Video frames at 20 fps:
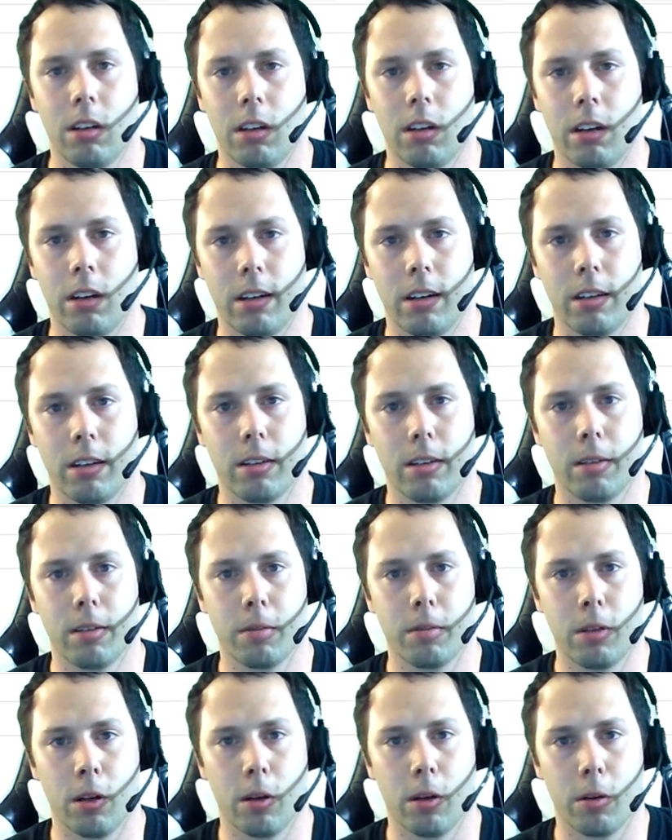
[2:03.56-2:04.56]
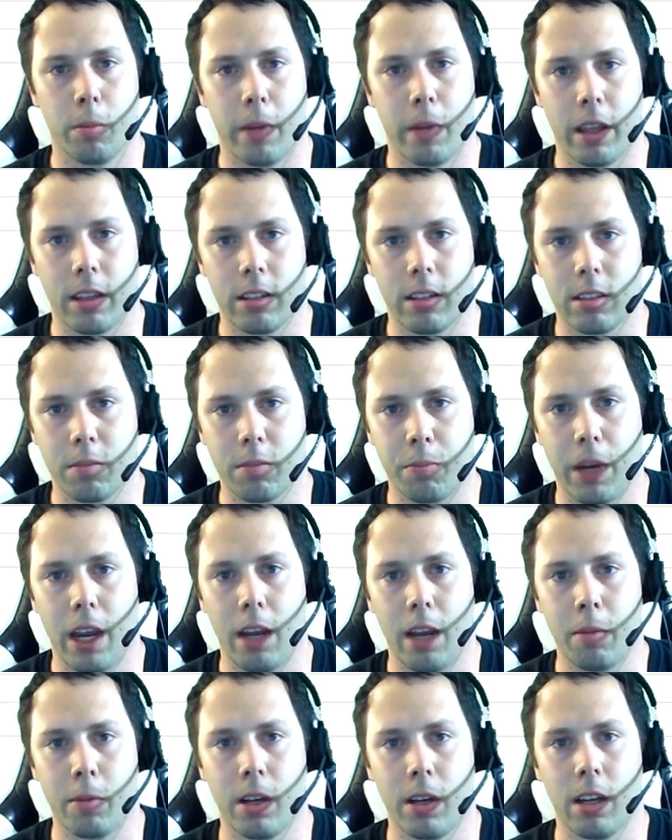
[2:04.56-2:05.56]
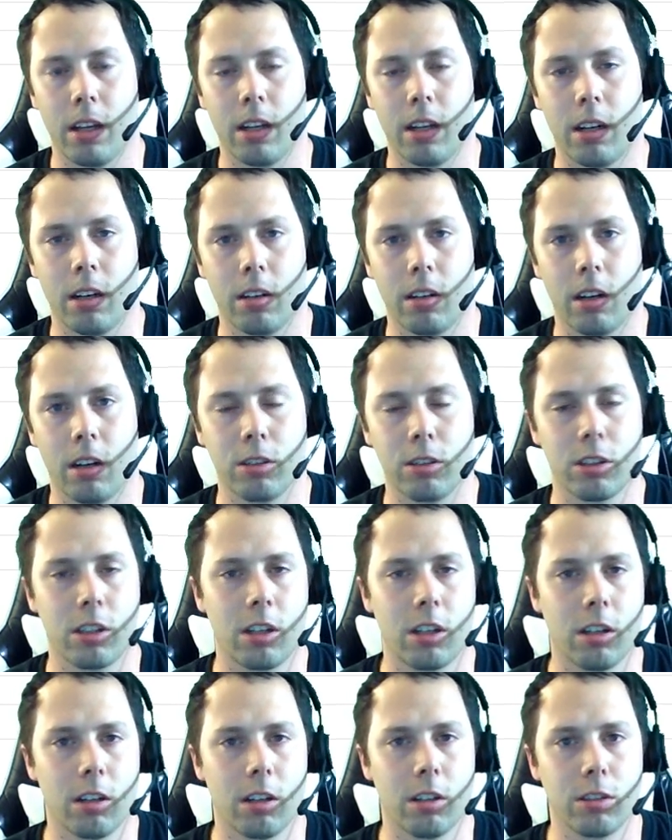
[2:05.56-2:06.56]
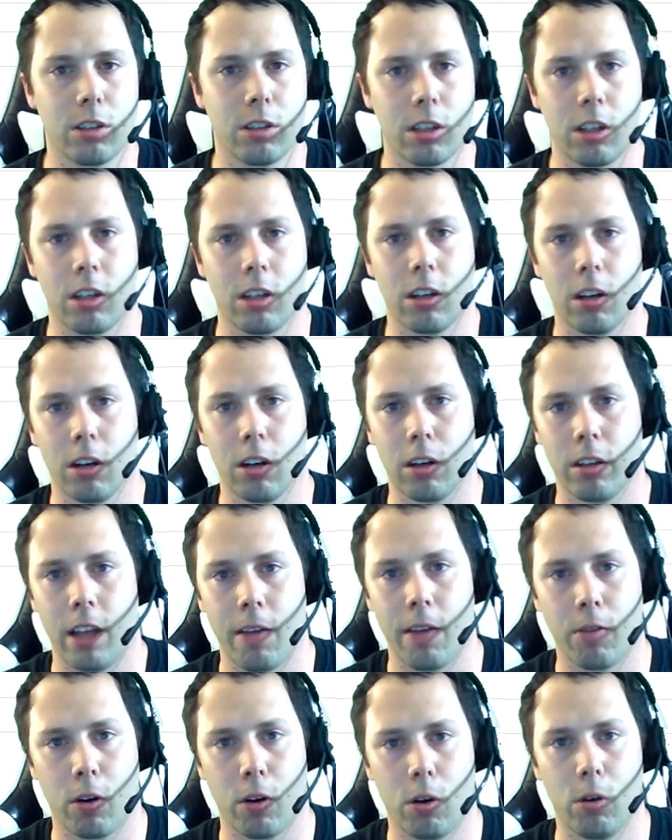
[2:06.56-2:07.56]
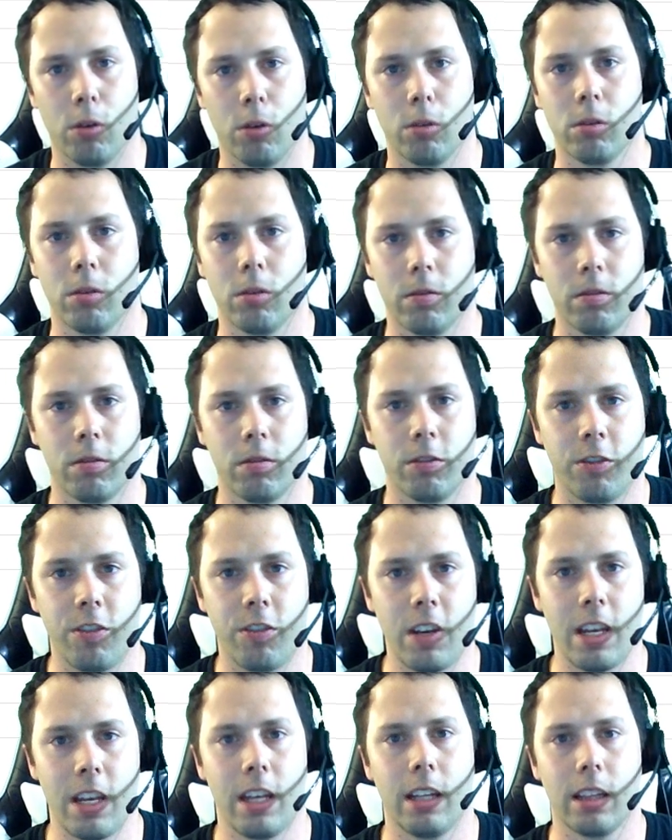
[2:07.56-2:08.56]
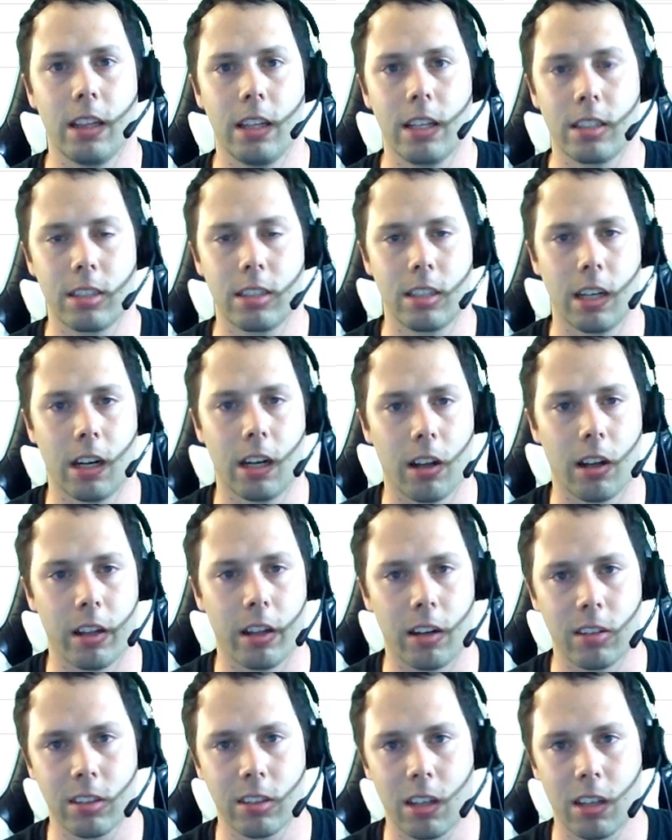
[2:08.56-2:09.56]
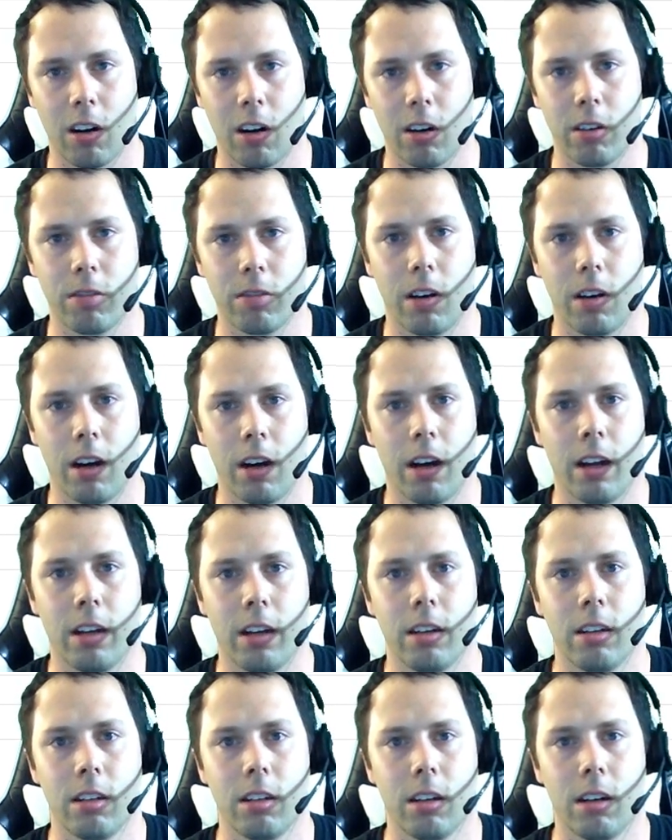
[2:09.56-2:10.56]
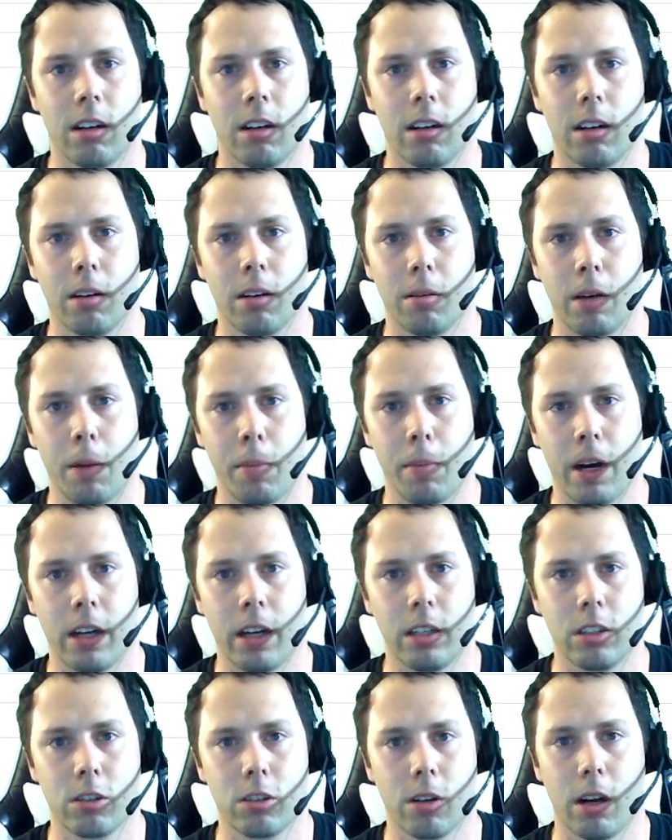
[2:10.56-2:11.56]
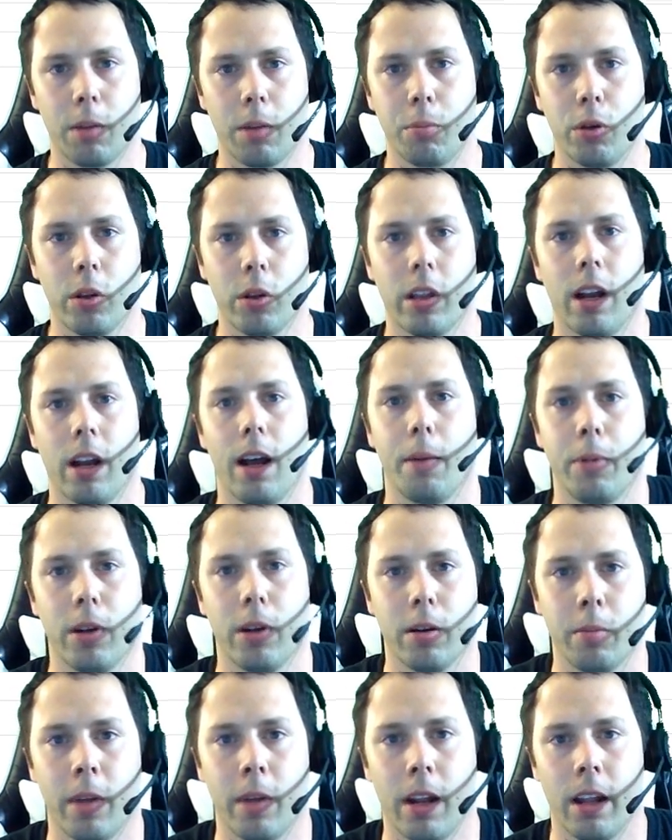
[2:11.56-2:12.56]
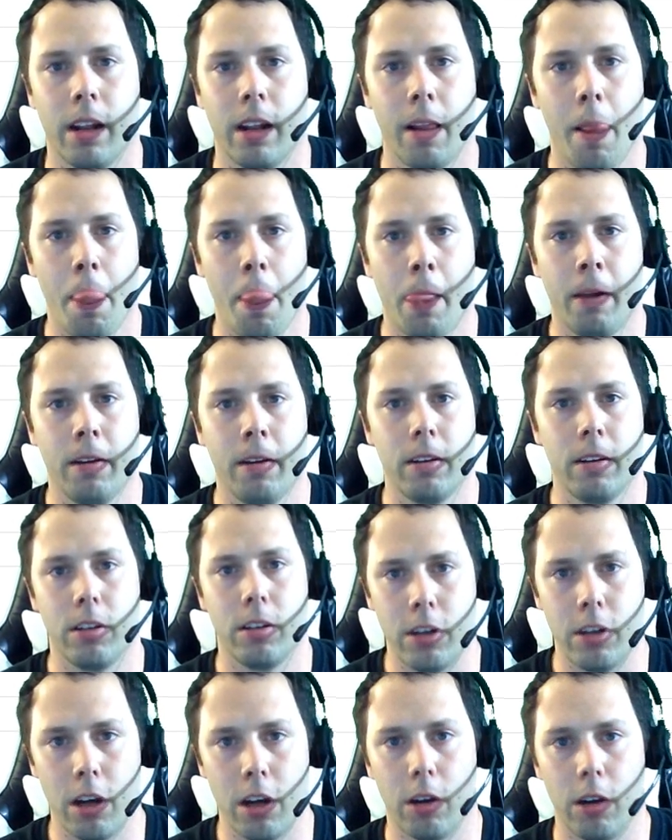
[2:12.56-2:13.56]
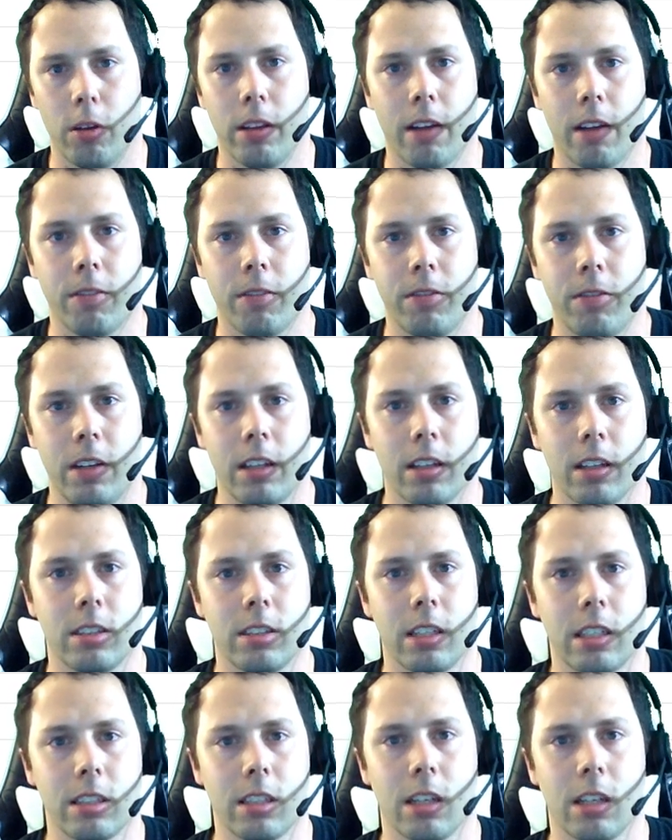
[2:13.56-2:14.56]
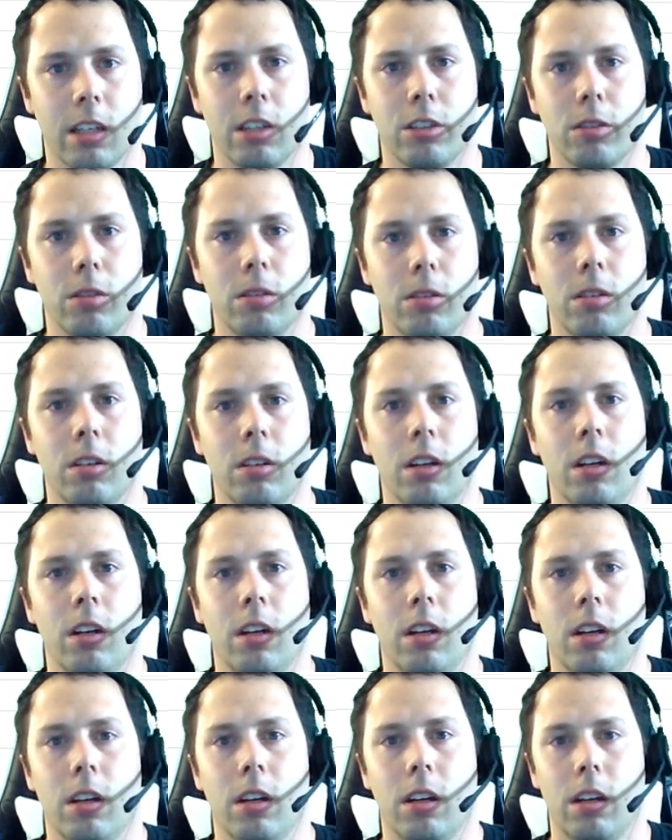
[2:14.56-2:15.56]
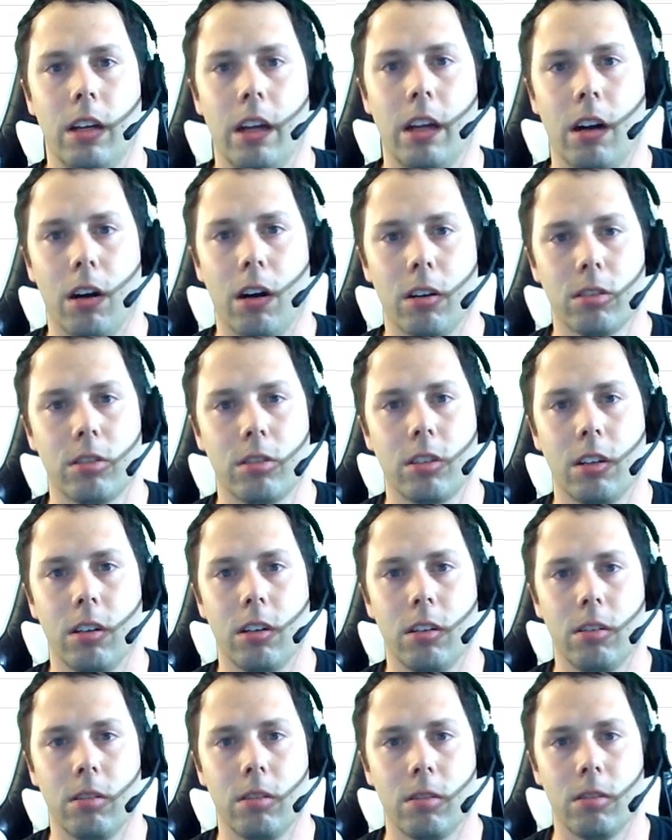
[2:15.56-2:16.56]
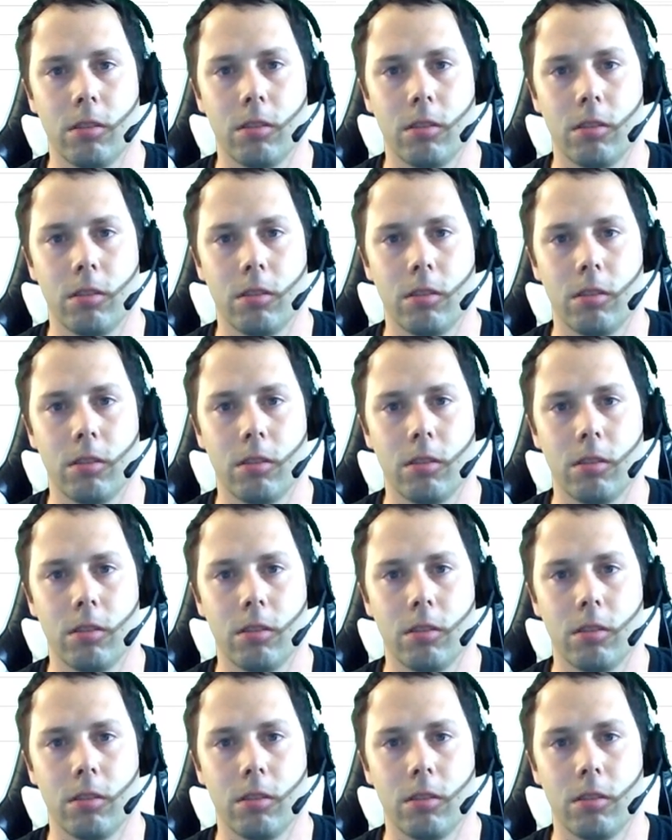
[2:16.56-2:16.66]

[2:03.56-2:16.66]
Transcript: methods of payment, unsecured, secured. They have a whole fee listing on there. It's kind of hard to find. I might try to pull that up here in a minute. Know that fee listing schedule. And also,